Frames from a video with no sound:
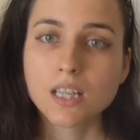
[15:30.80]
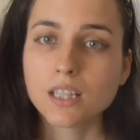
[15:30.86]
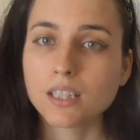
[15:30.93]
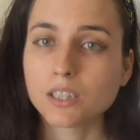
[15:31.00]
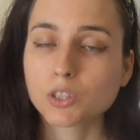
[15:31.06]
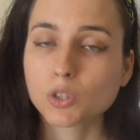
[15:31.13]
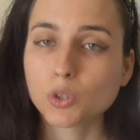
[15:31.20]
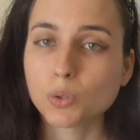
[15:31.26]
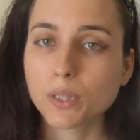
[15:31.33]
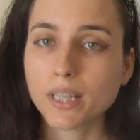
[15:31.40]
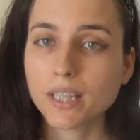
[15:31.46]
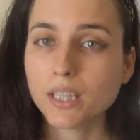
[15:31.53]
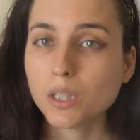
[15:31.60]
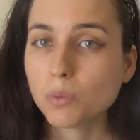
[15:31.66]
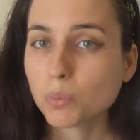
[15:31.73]
Let's go
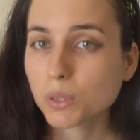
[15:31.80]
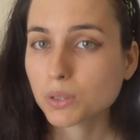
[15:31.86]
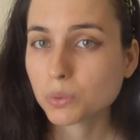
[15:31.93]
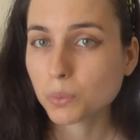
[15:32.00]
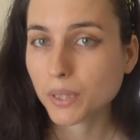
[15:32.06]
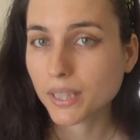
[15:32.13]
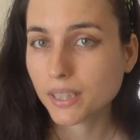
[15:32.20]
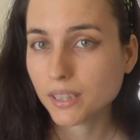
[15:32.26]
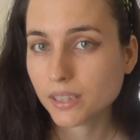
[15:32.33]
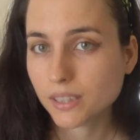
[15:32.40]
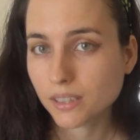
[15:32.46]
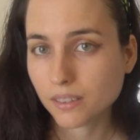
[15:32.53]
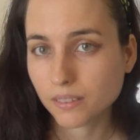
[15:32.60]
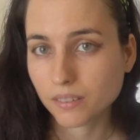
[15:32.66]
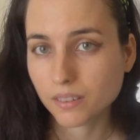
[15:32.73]
81 to 83.